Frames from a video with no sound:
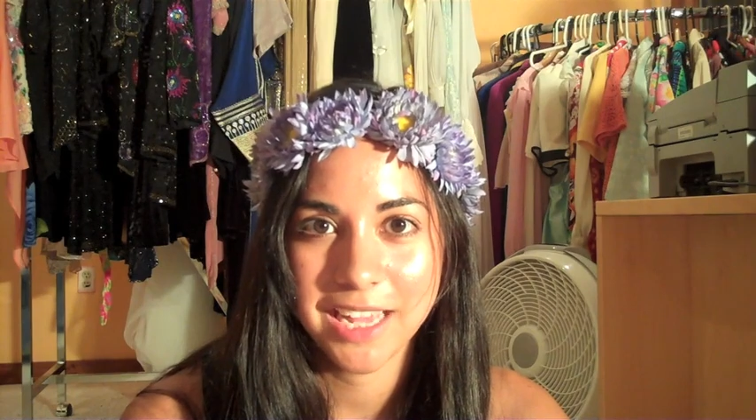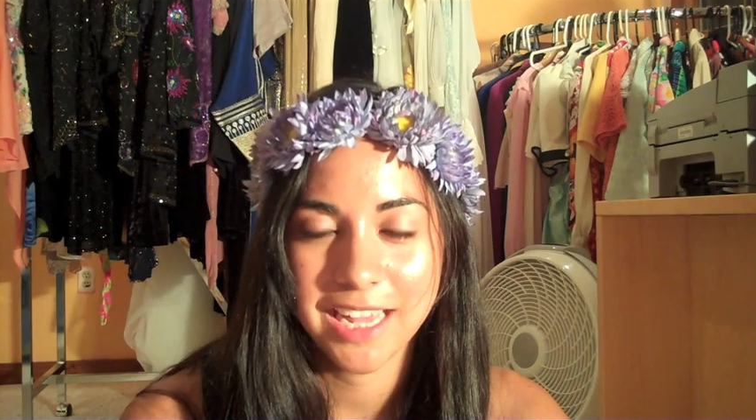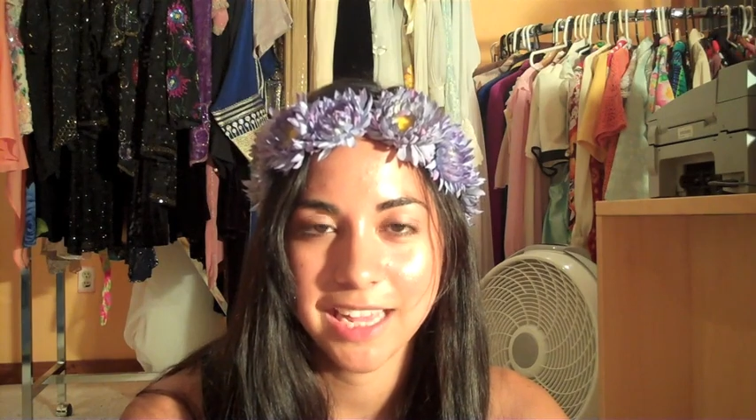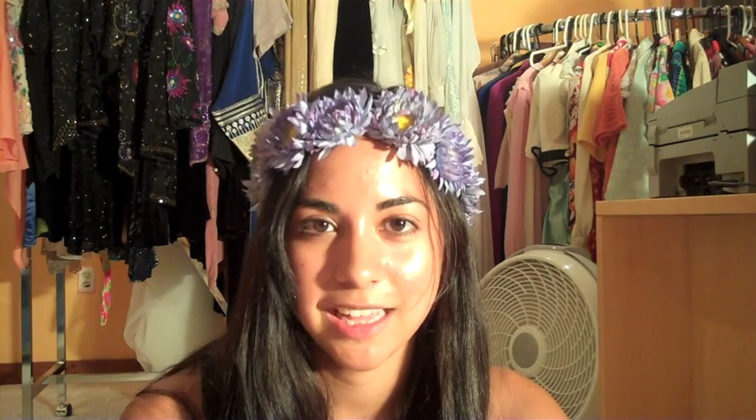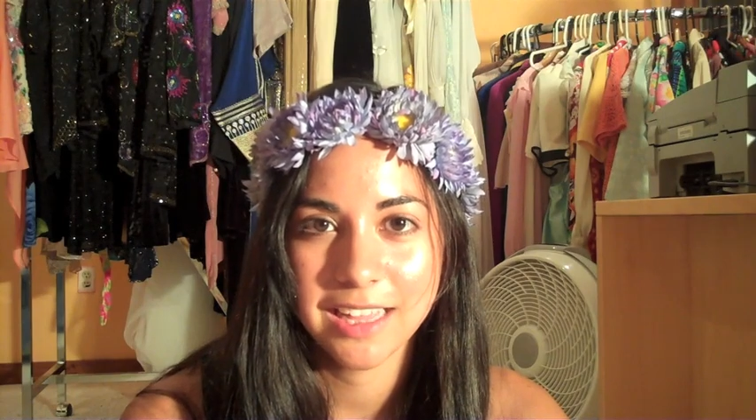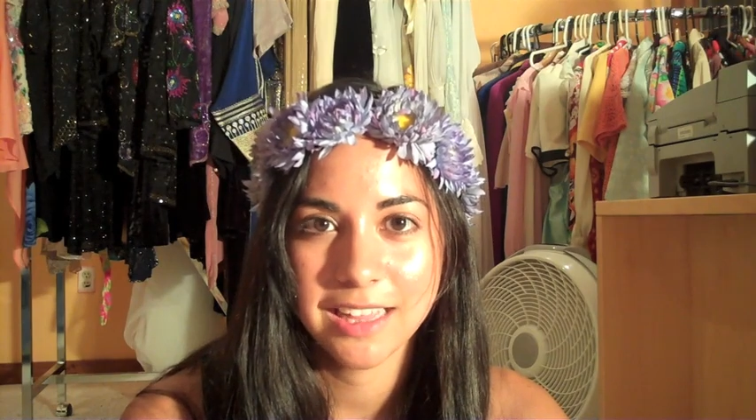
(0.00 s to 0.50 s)

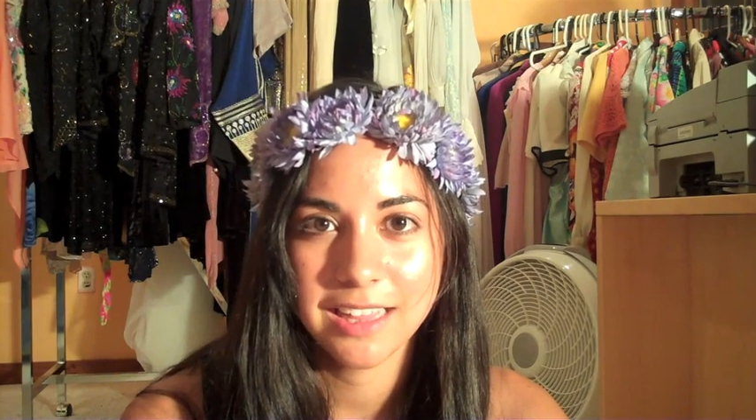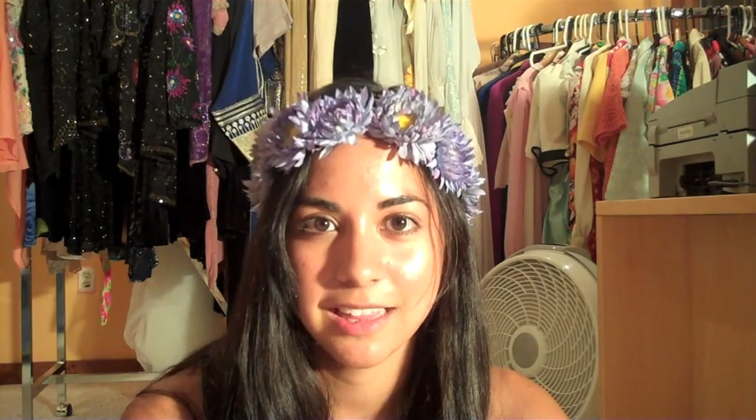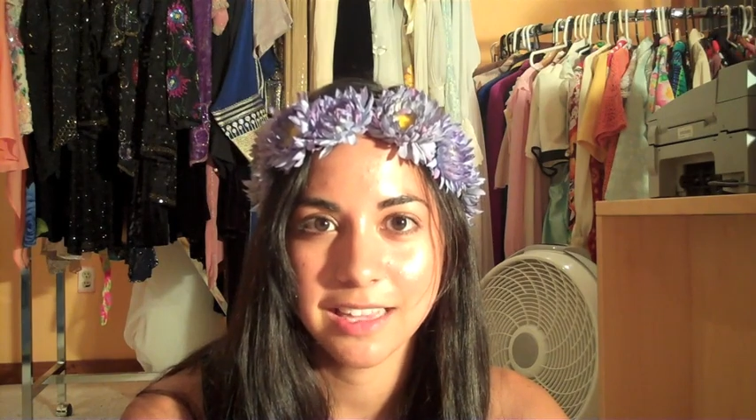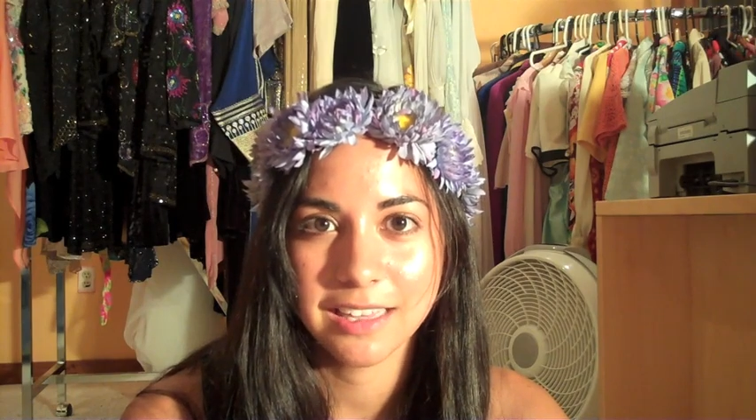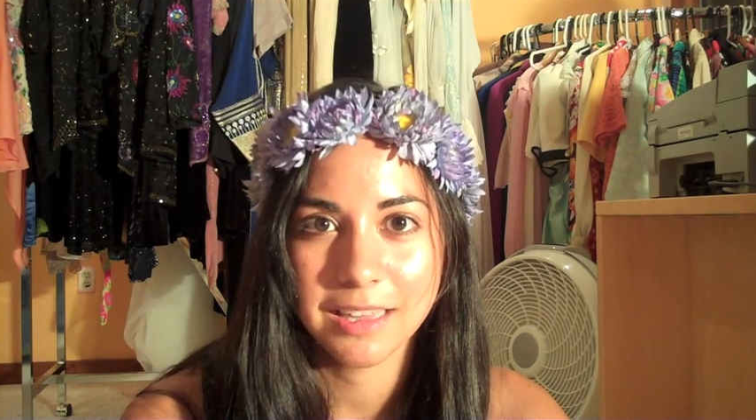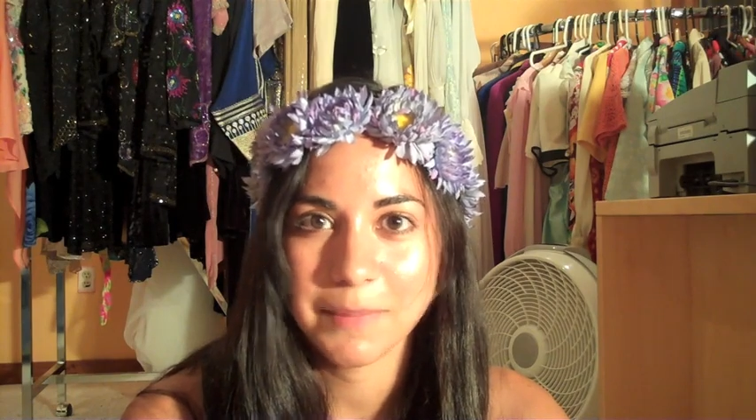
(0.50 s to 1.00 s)

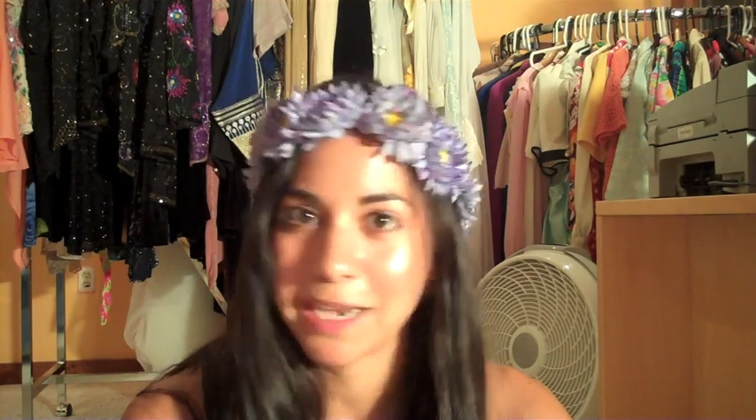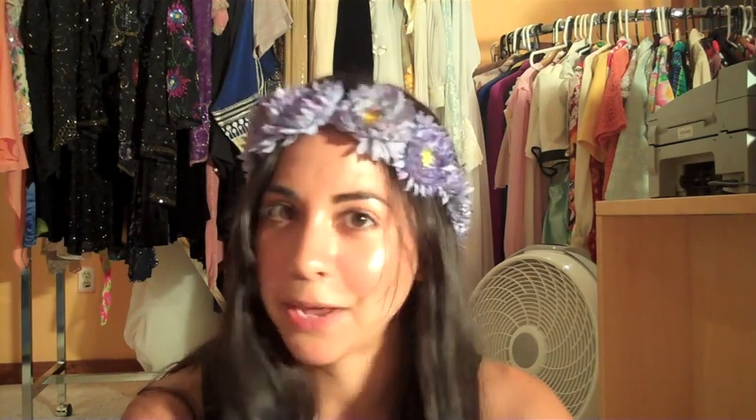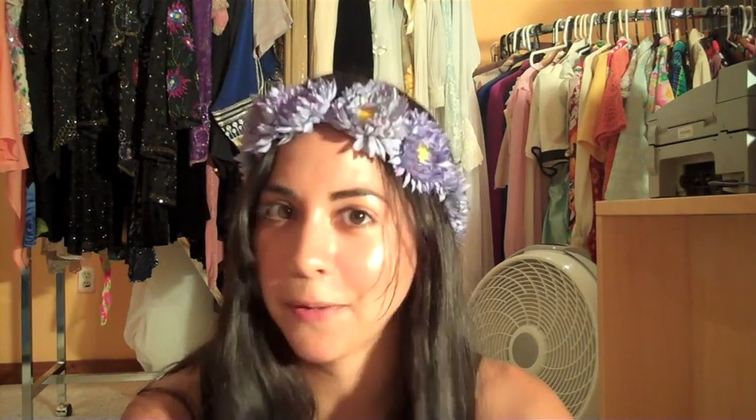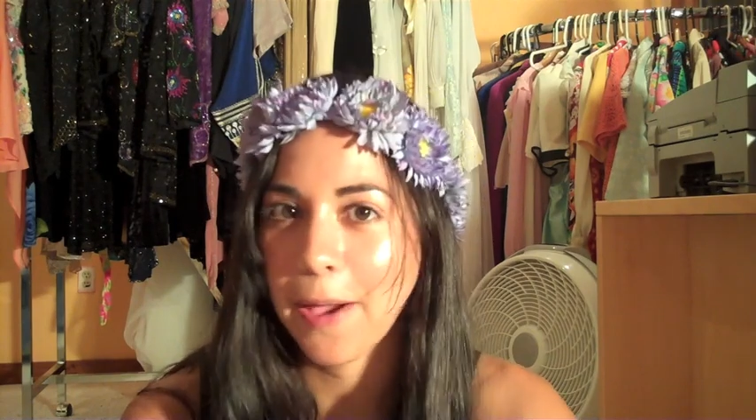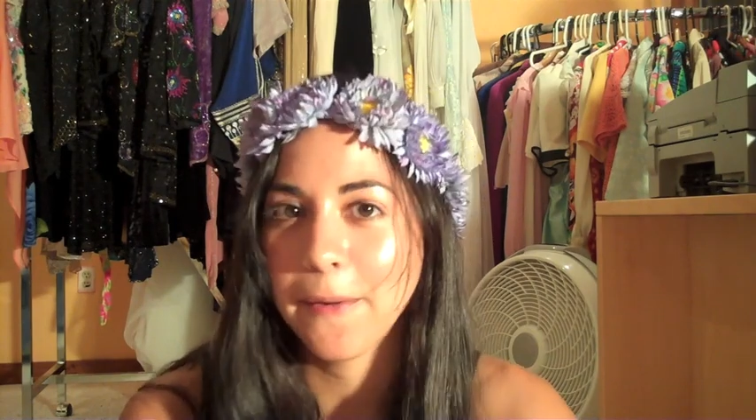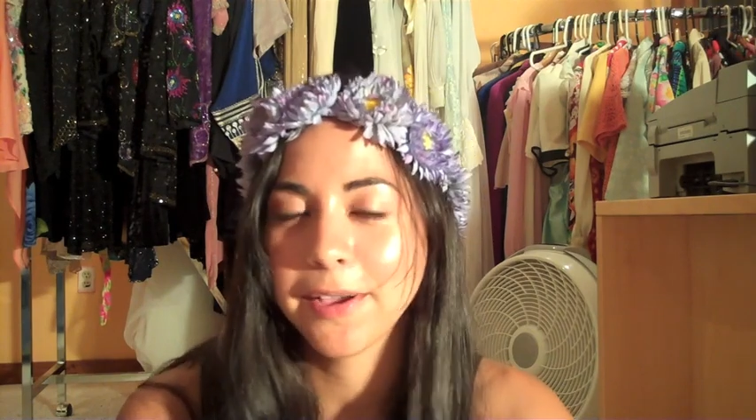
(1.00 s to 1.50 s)
and let me
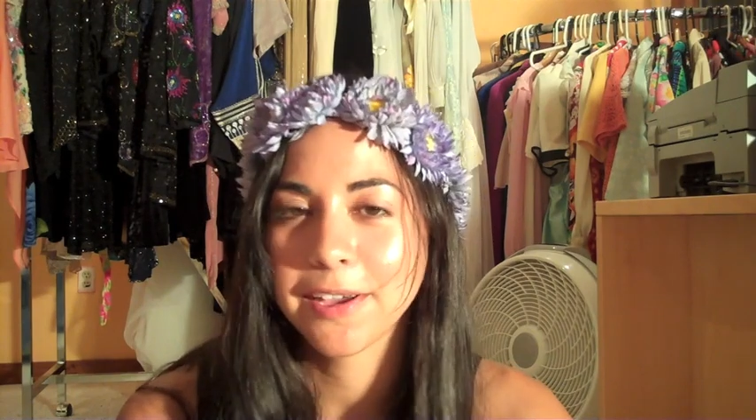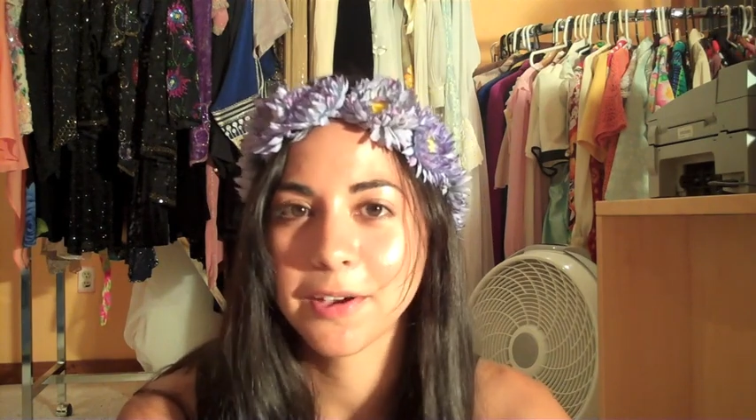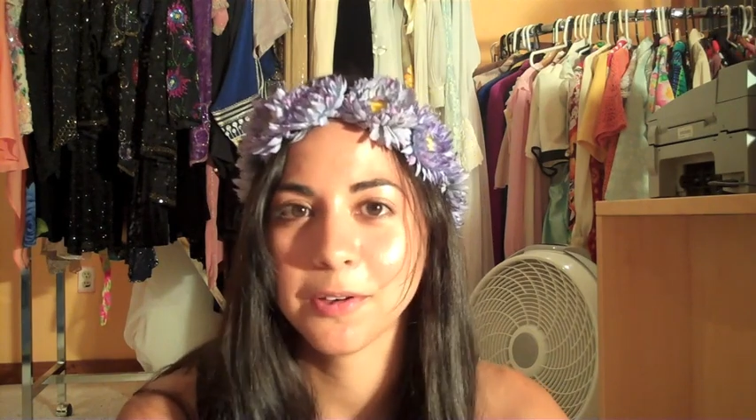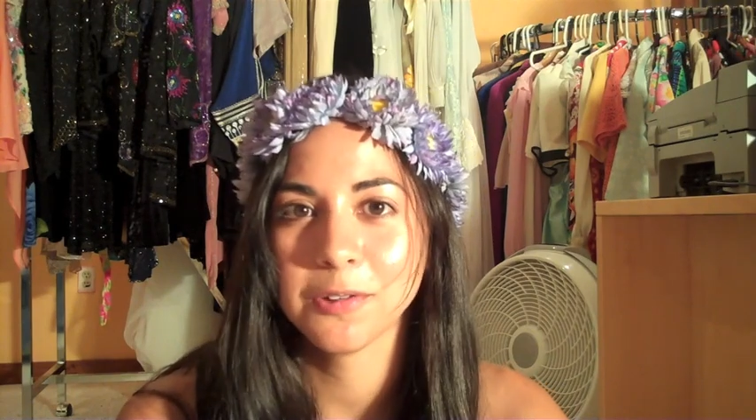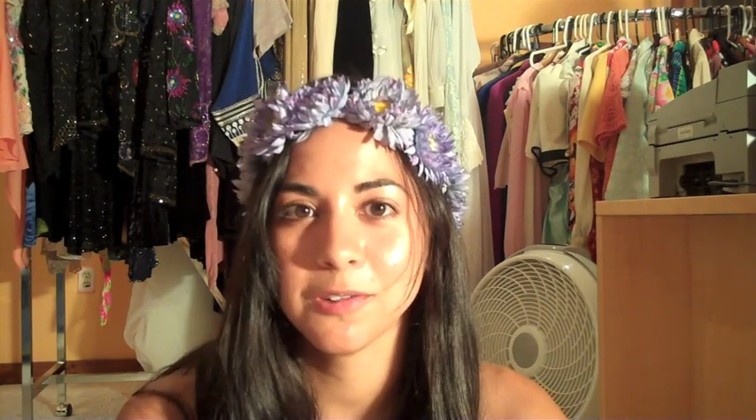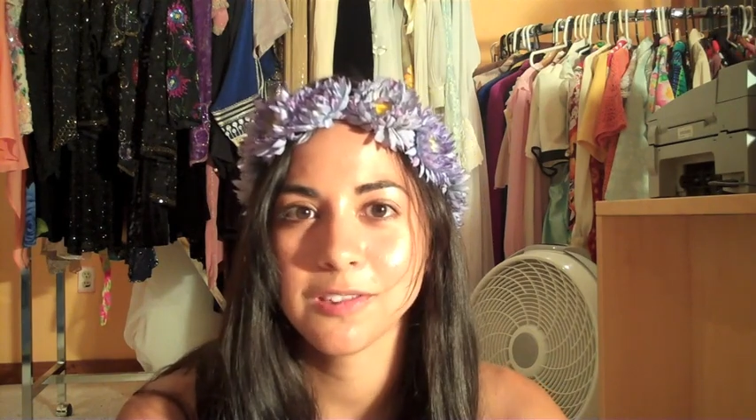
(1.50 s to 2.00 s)
know how it
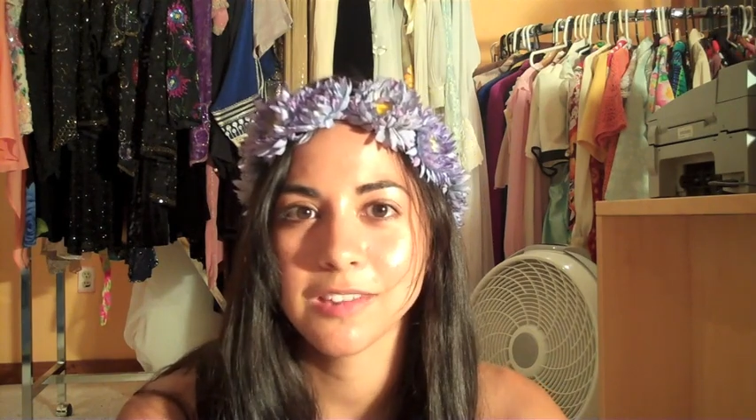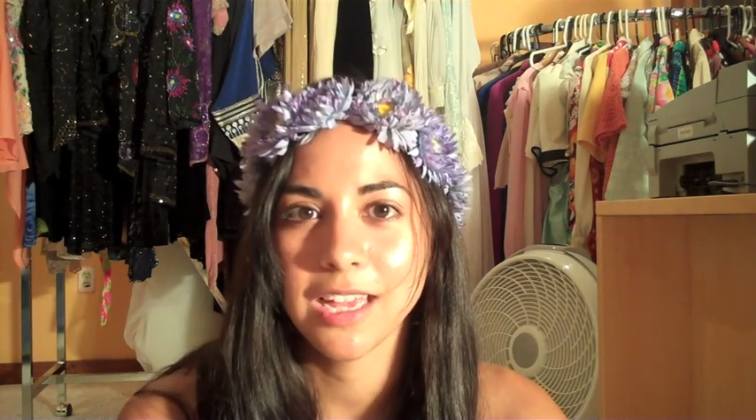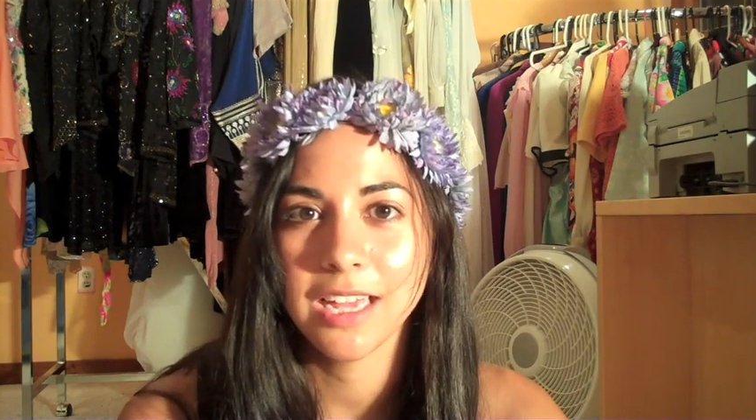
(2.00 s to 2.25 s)
goes,